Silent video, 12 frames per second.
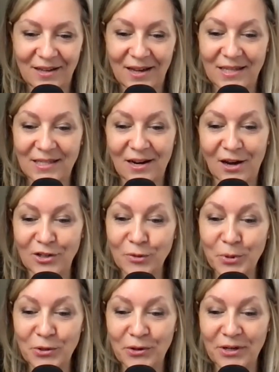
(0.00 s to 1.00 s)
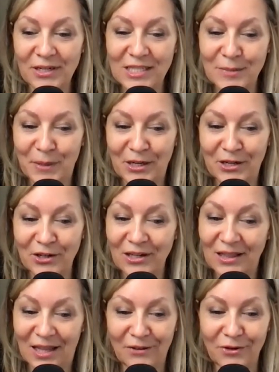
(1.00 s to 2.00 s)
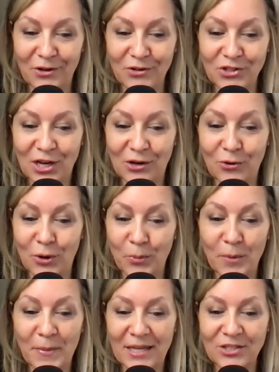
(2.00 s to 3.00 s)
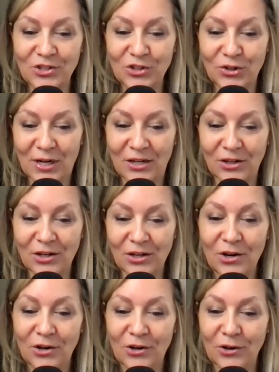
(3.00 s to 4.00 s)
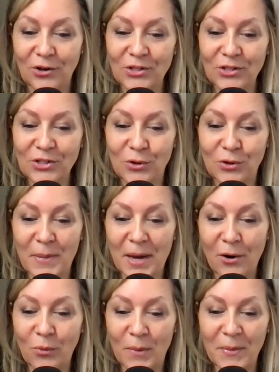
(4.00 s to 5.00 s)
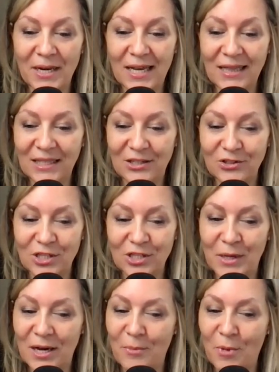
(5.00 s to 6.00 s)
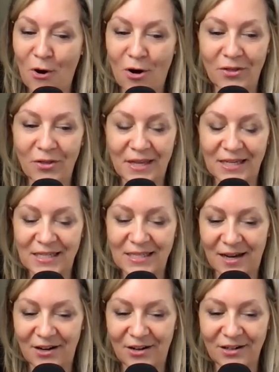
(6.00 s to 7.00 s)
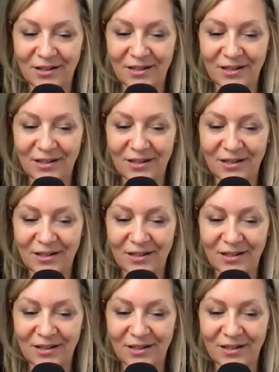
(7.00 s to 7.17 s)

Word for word: As an entrepreneur, speaker, life coach, and corporate master trainer, her goal is to empower women and leaders to become all that they desire.